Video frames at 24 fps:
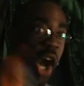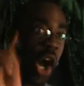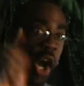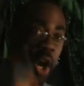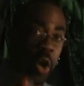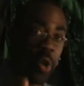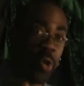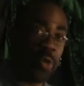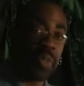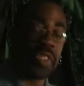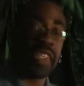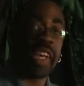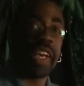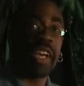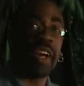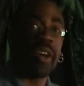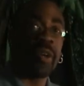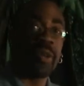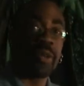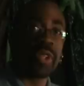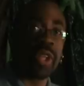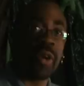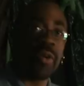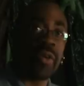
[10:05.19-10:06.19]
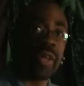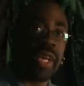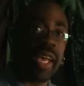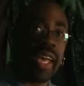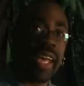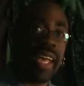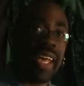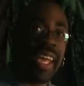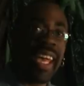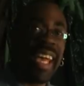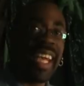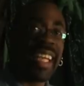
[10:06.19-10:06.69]
Jose Aldo,
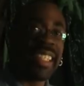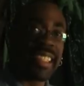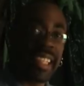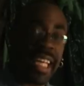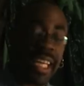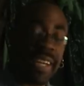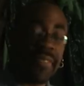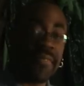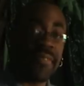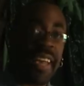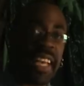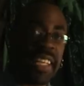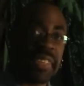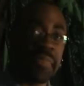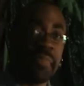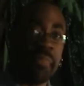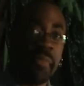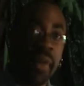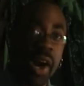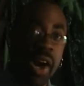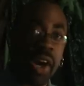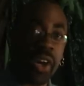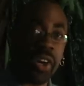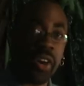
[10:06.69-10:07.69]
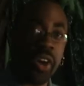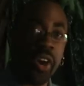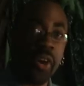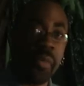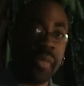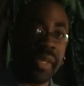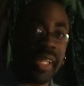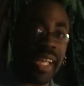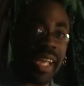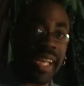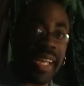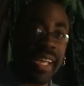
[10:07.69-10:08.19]
yeah. He's going to face Mark
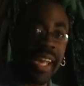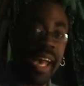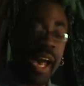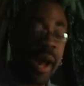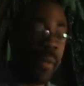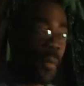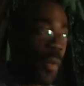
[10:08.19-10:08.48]
Hominick.